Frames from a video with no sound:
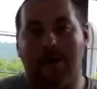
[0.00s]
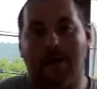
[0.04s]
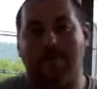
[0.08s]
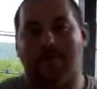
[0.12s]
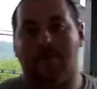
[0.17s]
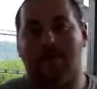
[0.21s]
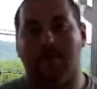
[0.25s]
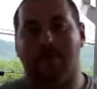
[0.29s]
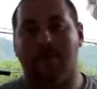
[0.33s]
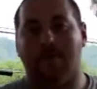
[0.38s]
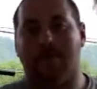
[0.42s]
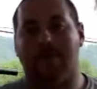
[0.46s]

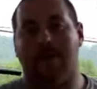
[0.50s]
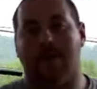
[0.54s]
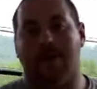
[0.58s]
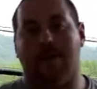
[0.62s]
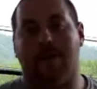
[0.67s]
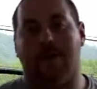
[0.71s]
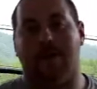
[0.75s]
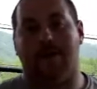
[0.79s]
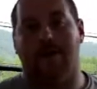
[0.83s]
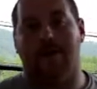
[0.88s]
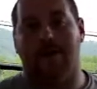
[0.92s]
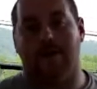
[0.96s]
of the most
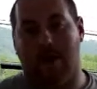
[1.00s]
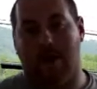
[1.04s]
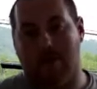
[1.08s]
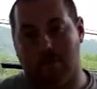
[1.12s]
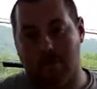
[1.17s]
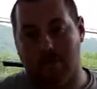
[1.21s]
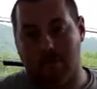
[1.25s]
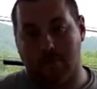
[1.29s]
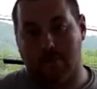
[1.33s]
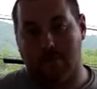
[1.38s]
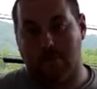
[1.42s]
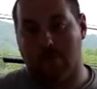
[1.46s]
accurate
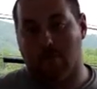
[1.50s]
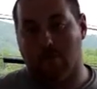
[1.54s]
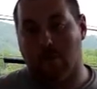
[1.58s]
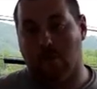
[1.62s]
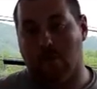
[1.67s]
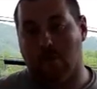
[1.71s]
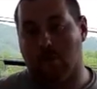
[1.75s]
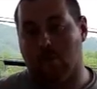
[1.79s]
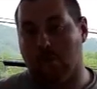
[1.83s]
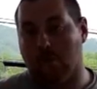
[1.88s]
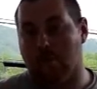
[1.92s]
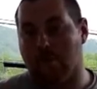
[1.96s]
rifles in the
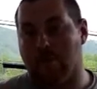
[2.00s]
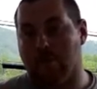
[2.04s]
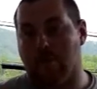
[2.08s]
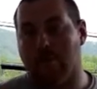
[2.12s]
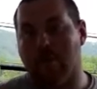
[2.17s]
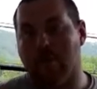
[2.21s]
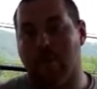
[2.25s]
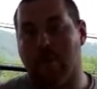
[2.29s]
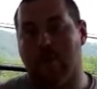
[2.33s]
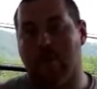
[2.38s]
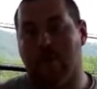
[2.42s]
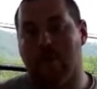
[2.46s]
world,
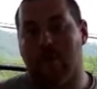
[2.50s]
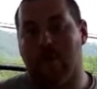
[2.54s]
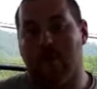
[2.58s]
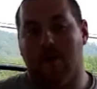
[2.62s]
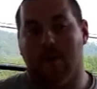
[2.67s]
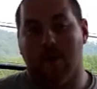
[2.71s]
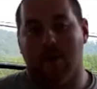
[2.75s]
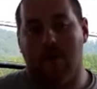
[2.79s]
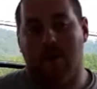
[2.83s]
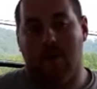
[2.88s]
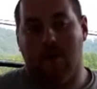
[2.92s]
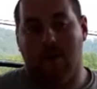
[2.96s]

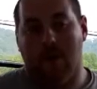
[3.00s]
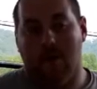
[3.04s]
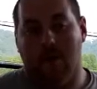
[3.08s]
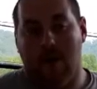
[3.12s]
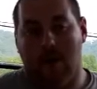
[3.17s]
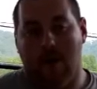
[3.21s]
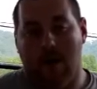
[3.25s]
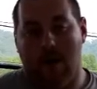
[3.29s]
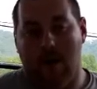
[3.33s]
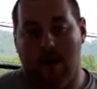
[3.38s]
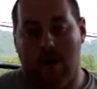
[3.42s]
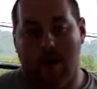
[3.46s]

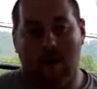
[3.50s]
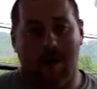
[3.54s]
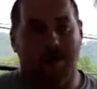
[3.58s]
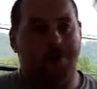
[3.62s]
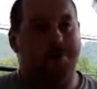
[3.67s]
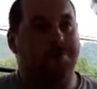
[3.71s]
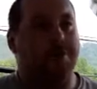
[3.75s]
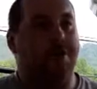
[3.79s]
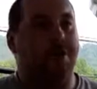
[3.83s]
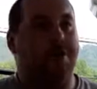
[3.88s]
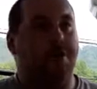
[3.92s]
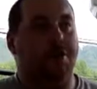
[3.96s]
and
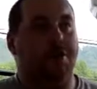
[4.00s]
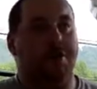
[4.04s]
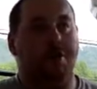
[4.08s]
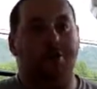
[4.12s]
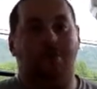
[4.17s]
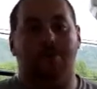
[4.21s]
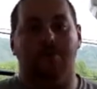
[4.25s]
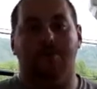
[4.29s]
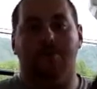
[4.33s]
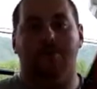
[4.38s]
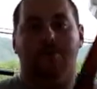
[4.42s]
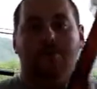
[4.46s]
it's been
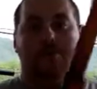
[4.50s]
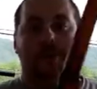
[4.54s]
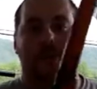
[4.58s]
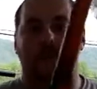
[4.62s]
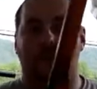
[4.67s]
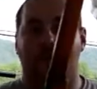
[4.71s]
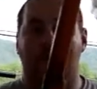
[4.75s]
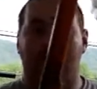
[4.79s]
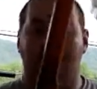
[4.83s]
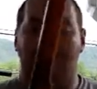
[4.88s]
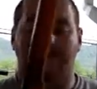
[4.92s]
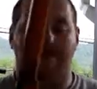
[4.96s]
used
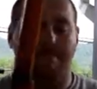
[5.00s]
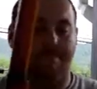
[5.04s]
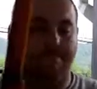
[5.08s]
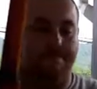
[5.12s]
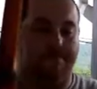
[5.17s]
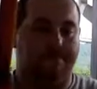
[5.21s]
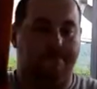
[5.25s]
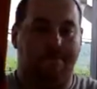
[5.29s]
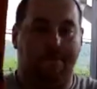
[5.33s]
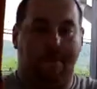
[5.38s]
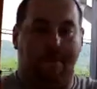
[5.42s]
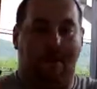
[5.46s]
in
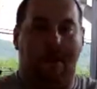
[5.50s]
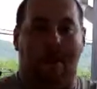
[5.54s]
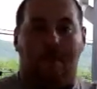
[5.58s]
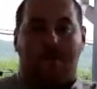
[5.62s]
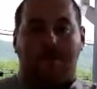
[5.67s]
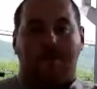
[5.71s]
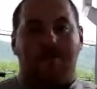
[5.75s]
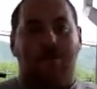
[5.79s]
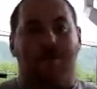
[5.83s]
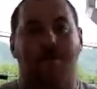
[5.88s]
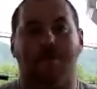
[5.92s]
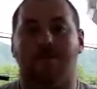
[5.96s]

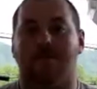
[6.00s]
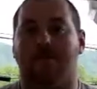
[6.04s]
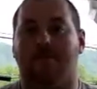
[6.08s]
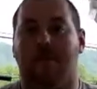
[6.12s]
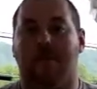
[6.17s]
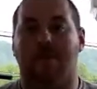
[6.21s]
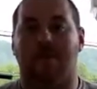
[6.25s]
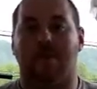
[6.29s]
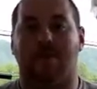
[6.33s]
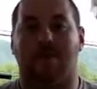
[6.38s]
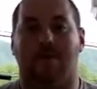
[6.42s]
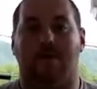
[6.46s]

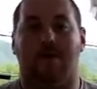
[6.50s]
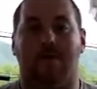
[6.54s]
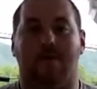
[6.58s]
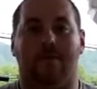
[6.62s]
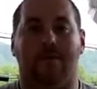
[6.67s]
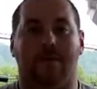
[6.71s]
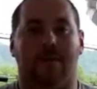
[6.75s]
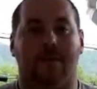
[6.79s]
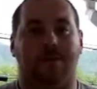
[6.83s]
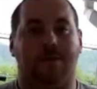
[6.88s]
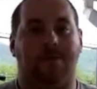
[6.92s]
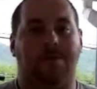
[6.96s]
various
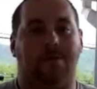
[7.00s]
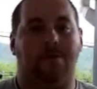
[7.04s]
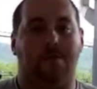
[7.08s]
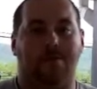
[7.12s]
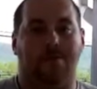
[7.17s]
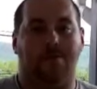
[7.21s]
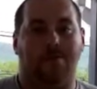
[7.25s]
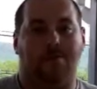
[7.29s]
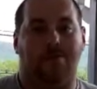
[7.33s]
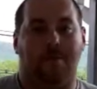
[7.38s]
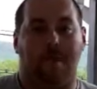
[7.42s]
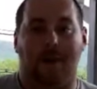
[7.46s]
conflicts. It was
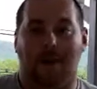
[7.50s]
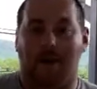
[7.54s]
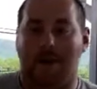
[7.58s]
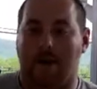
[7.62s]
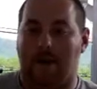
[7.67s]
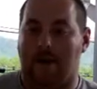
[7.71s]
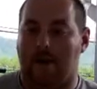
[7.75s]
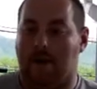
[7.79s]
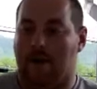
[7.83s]
used by